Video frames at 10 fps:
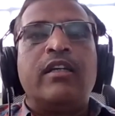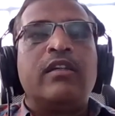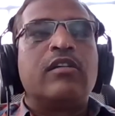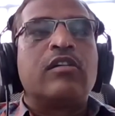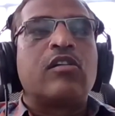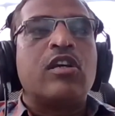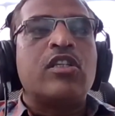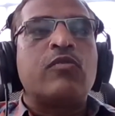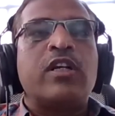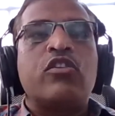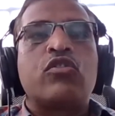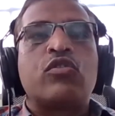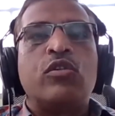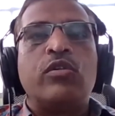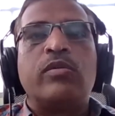And cost was
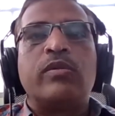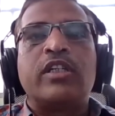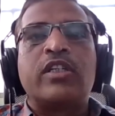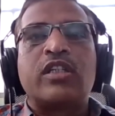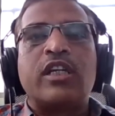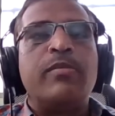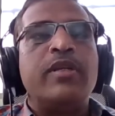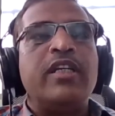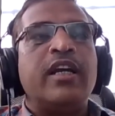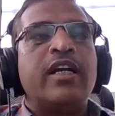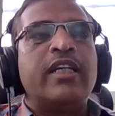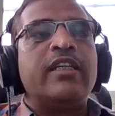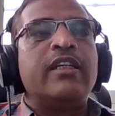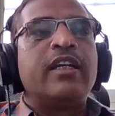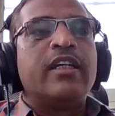so extremely
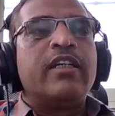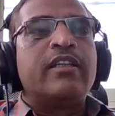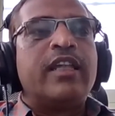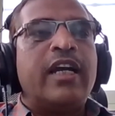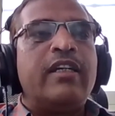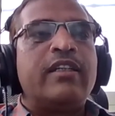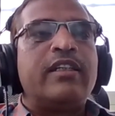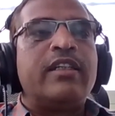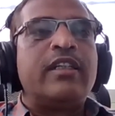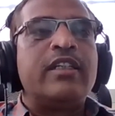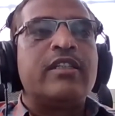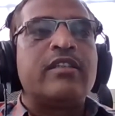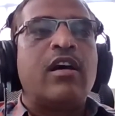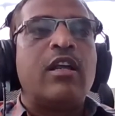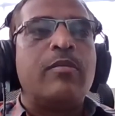high that it is